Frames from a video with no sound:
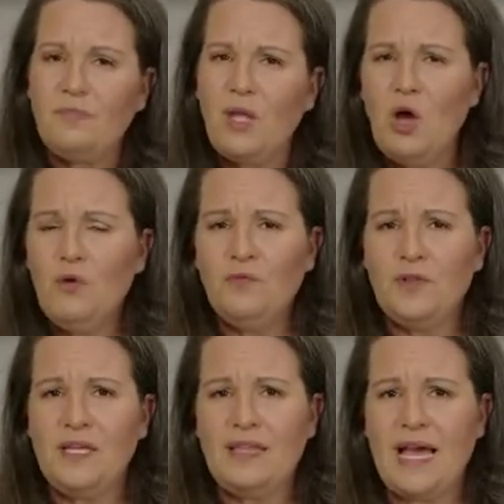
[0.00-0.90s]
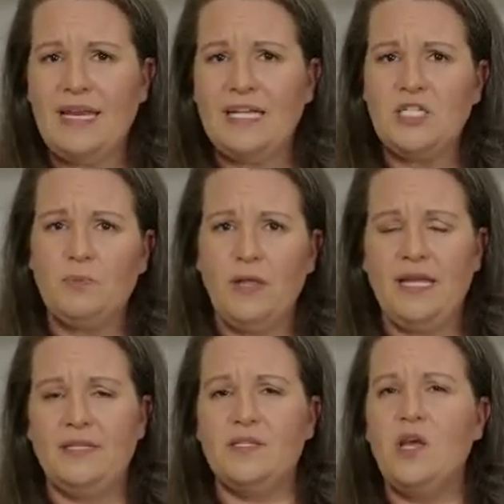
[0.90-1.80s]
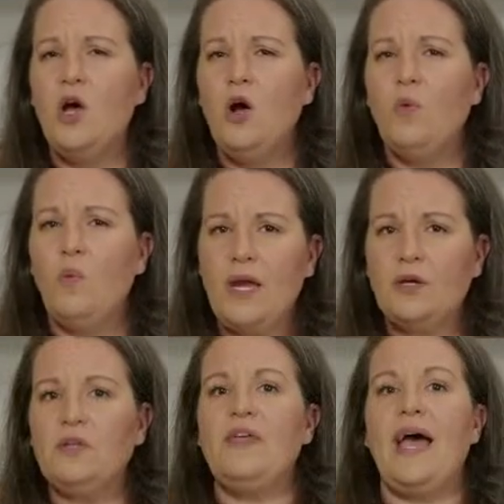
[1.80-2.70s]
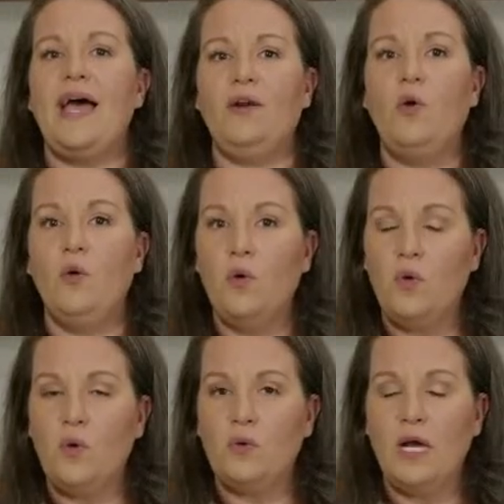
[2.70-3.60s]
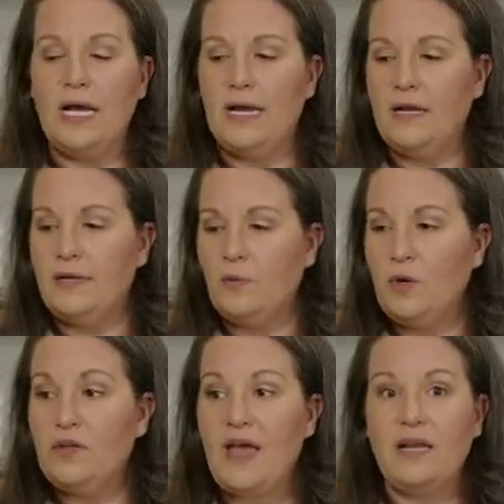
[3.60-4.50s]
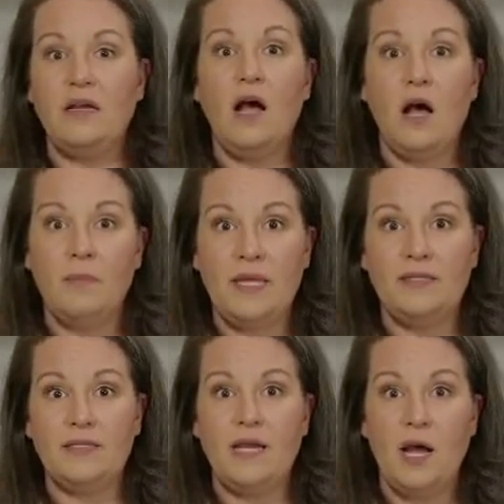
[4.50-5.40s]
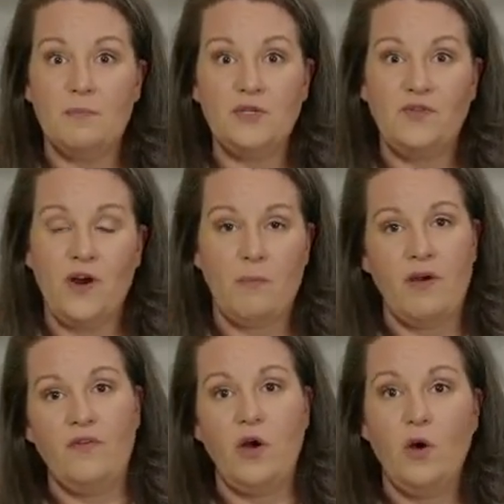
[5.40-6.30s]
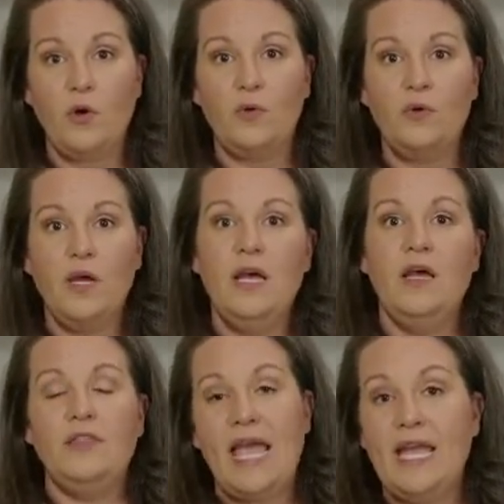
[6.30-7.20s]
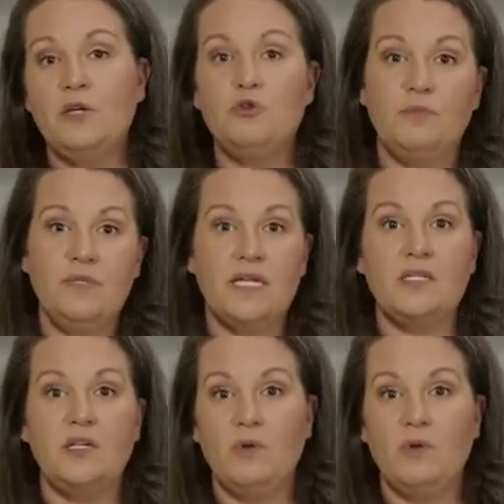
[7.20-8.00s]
hopefully that explains where that whole, where that comment comes from of, oh, the Ankarsrum doesn't